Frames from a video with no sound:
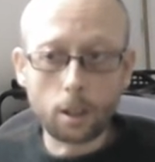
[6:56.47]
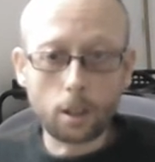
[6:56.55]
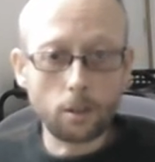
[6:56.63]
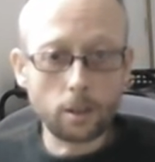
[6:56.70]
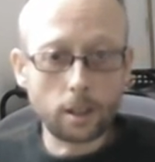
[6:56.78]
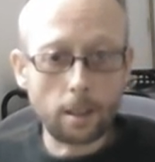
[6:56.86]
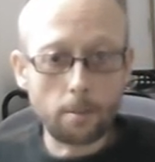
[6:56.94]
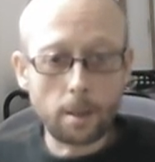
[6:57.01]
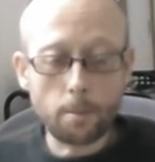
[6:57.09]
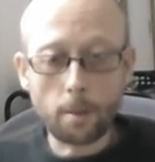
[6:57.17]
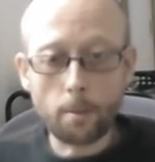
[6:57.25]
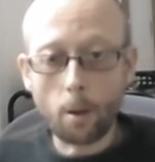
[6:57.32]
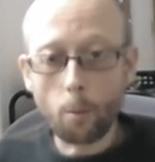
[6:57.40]
contact me
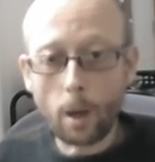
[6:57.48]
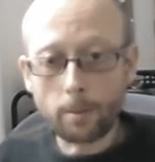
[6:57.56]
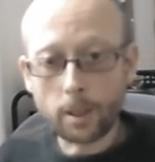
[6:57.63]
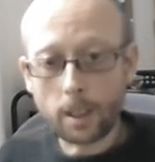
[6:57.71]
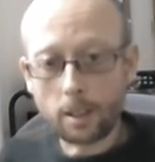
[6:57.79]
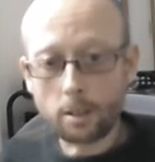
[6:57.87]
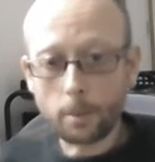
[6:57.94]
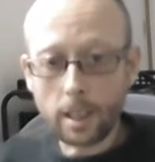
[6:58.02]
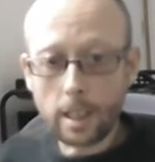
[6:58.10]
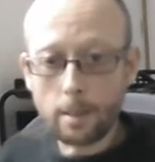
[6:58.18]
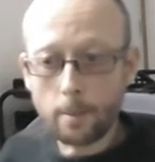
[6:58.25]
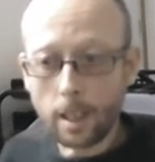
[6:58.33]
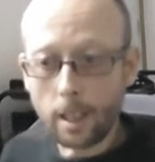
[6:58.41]
by my website or my
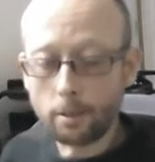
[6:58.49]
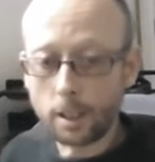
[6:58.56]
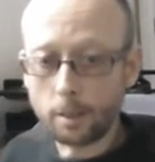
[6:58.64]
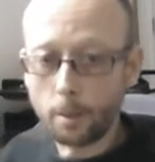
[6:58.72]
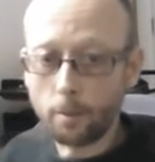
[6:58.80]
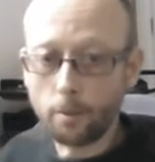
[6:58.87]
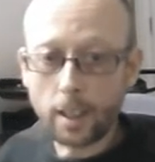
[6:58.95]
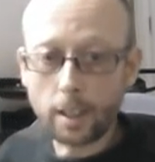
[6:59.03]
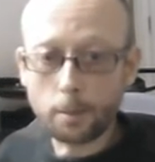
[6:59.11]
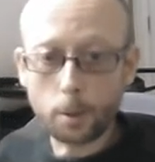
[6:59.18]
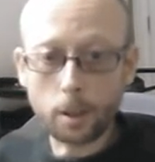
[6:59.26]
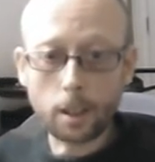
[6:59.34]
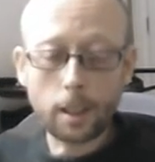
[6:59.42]
email address, my
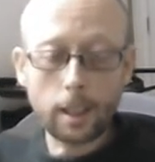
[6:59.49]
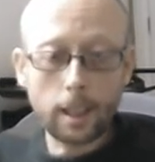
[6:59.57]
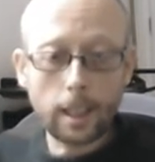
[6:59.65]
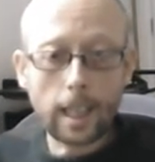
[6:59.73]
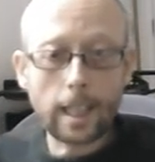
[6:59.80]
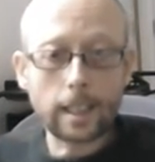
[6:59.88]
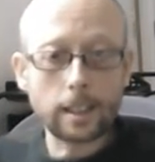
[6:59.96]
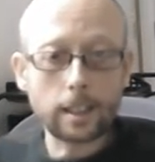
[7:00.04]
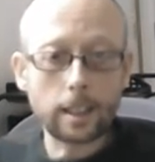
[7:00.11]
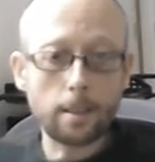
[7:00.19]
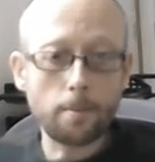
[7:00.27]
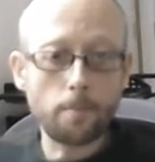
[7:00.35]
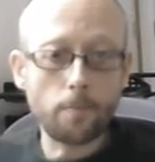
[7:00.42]
Facebook, and
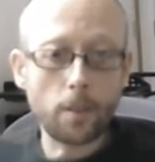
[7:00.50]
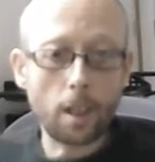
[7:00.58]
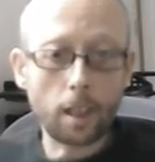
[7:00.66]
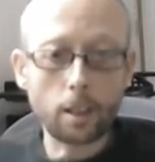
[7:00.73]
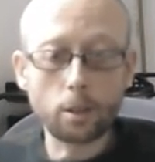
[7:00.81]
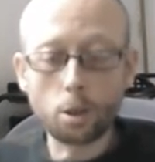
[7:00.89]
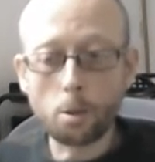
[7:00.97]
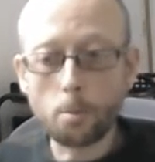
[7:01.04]
I can talk